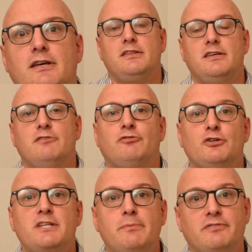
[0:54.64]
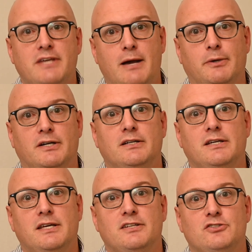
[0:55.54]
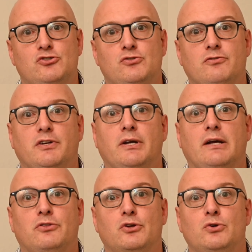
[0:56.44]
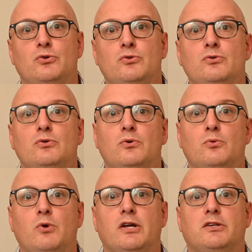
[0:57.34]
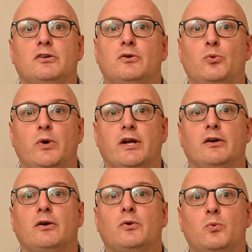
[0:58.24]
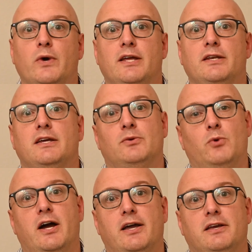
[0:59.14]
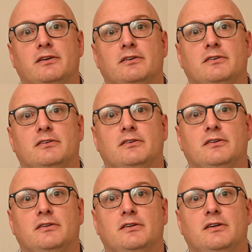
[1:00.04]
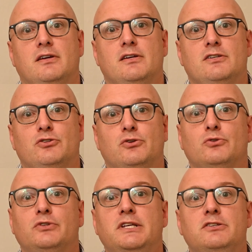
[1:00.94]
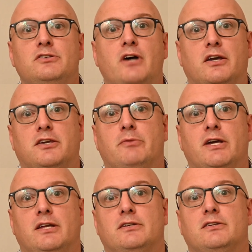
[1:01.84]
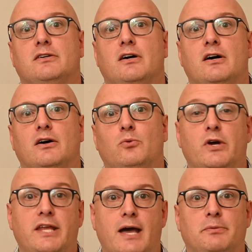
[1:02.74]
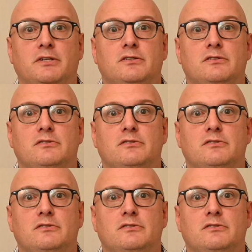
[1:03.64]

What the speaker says: The first step of CAPA is to figure out the who, what, where, when, and why. So you'll need to document what happened,